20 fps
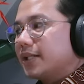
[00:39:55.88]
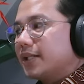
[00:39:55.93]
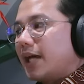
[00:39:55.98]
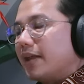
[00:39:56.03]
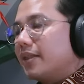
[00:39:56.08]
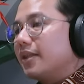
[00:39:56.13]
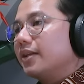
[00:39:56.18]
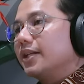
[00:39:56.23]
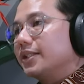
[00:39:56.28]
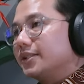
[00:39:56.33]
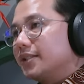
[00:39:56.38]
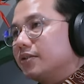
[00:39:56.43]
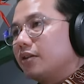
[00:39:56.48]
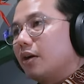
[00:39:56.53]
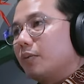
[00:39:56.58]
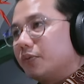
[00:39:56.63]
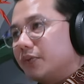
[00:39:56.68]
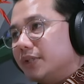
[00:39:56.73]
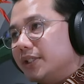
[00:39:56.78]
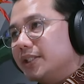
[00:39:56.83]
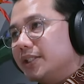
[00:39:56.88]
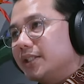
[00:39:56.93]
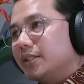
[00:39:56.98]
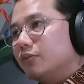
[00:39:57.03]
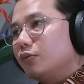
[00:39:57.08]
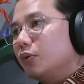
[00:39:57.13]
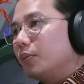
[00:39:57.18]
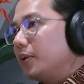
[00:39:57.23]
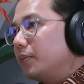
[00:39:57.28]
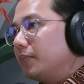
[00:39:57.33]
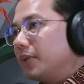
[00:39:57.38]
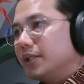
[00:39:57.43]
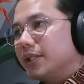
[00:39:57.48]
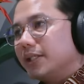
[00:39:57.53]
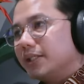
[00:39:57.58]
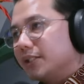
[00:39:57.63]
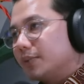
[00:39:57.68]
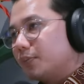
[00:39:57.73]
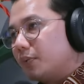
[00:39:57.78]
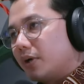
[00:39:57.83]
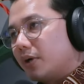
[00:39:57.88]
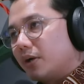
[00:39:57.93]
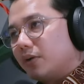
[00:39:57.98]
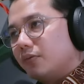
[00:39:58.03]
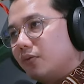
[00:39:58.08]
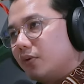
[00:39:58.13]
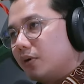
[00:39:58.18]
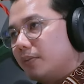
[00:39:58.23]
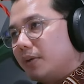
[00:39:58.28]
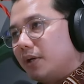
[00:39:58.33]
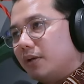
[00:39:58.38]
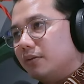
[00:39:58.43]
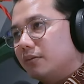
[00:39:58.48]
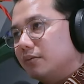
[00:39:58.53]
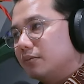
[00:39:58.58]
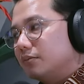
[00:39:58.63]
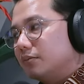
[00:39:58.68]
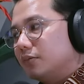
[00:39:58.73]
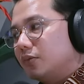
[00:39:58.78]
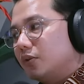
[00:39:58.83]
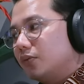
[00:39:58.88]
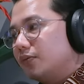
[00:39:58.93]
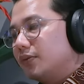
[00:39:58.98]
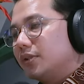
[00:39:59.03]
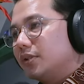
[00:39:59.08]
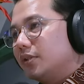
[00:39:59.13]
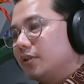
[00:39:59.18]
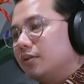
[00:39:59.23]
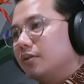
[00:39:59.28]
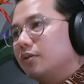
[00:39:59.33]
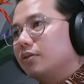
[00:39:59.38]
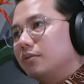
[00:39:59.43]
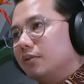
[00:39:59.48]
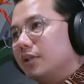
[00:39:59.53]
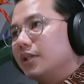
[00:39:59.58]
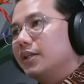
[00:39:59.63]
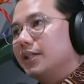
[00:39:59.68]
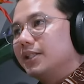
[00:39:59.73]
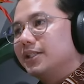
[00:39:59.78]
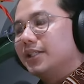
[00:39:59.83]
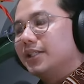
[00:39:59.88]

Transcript: I think that's the top reason we've been building this product for about over nearly